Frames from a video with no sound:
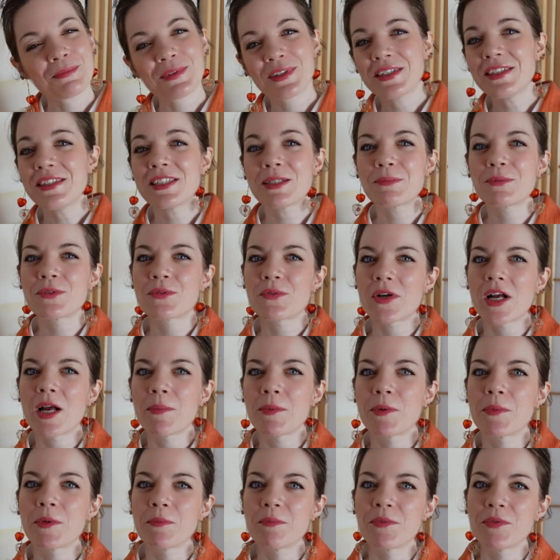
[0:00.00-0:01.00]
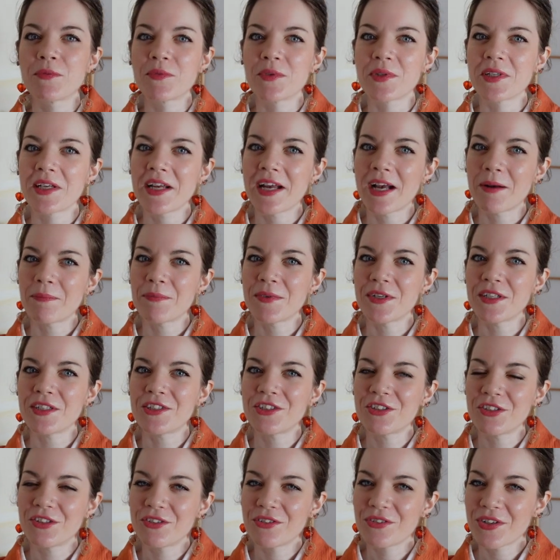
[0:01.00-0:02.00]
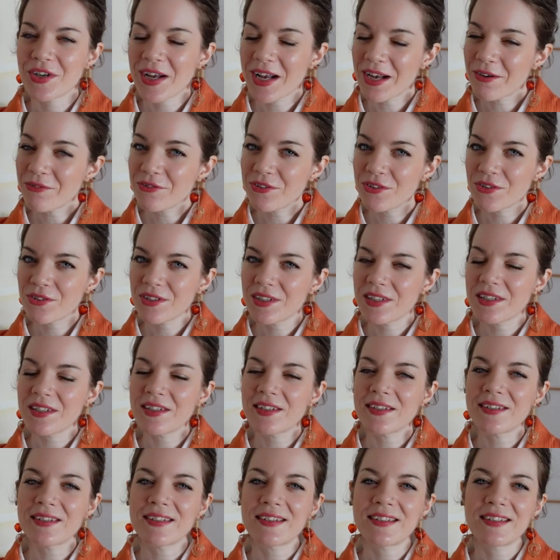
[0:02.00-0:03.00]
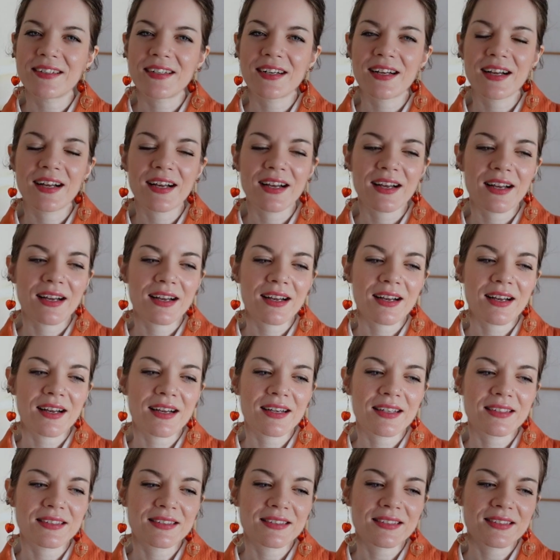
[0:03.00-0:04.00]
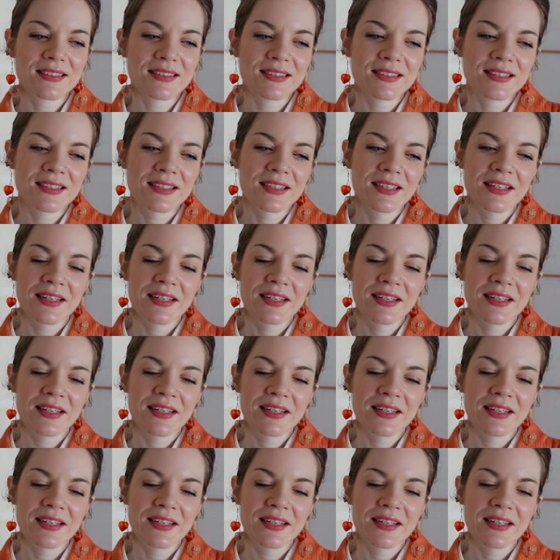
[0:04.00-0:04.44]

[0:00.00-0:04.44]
please subscribe, I would be really happy to have you here and